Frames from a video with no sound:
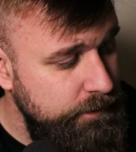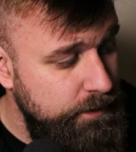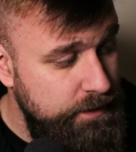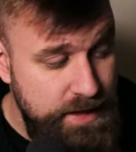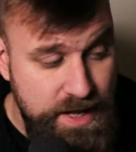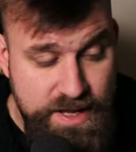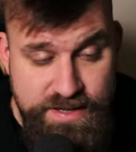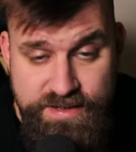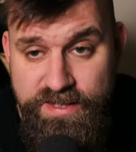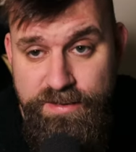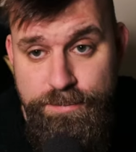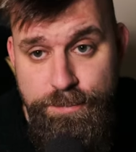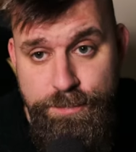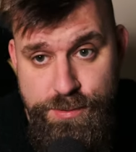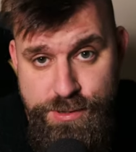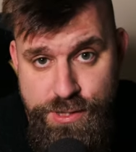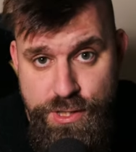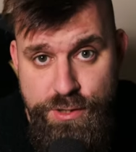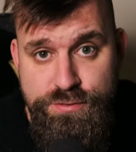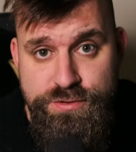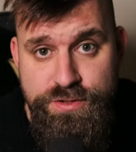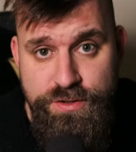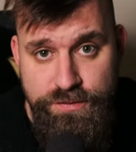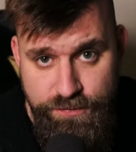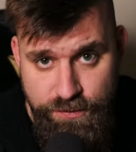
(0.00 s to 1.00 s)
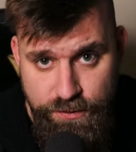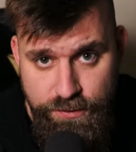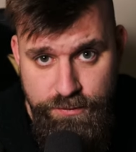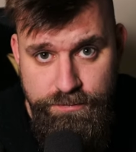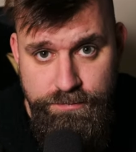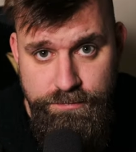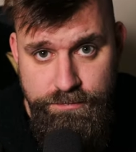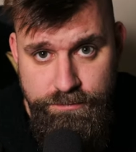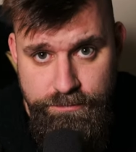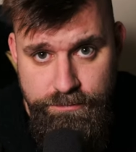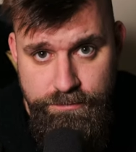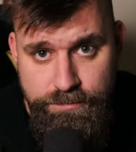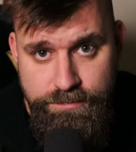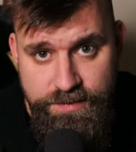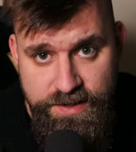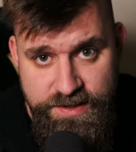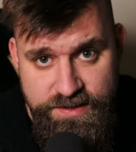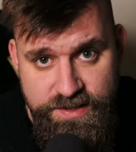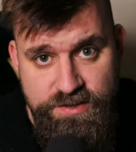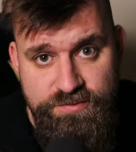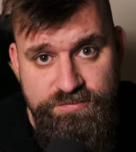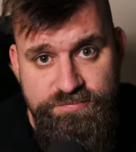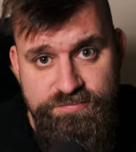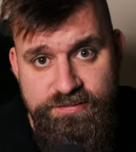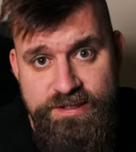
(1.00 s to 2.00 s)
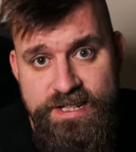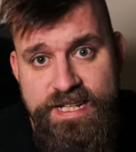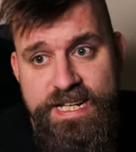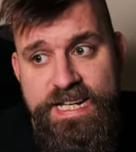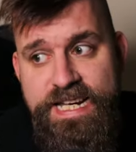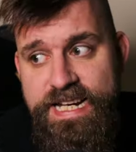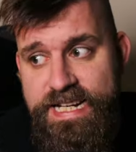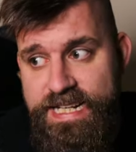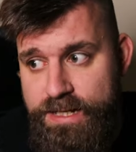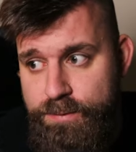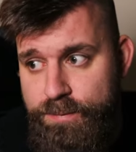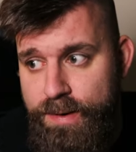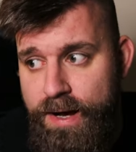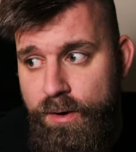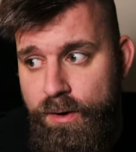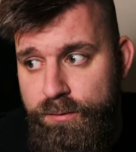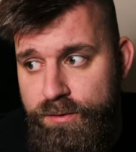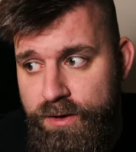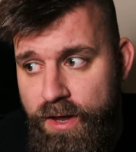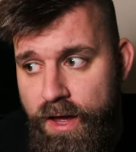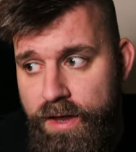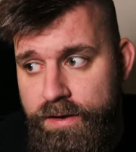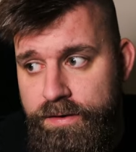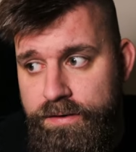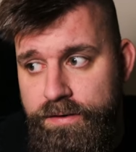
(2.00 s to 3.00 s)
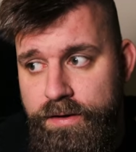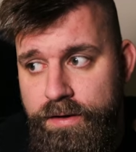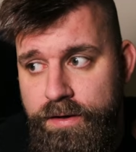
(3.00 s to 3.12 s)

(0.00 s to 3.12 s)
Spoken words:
This is beautiful. This is really well done.